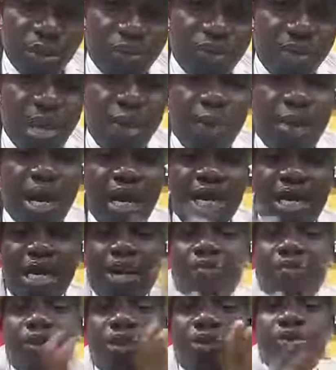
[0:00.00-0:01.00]
done well. I
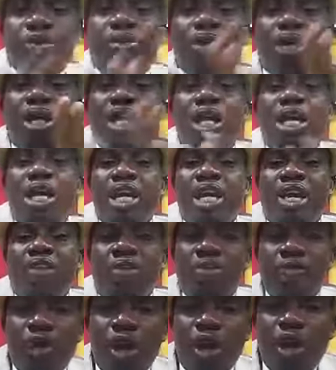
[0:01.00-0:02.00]
clap for you. If
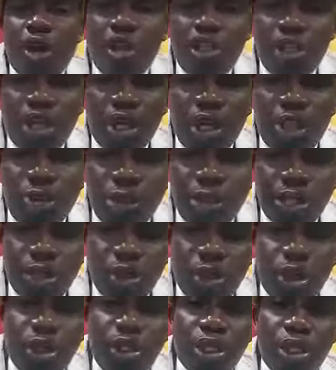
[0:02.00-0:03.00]
you've not gone to the hospital,
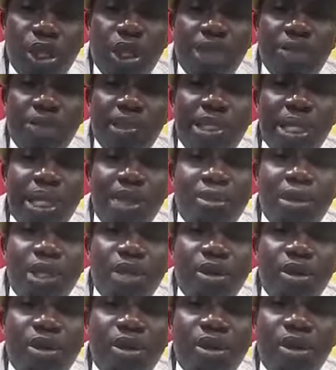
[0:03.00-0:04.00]
go to the hospital and be
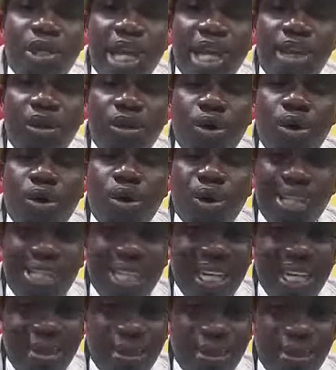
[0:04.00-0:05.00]
known and know your
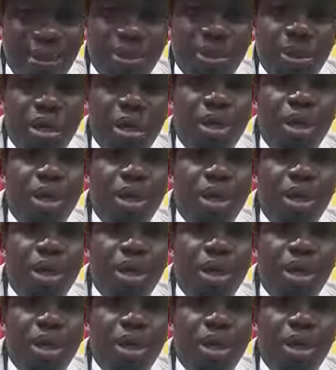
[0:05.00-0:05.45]
status.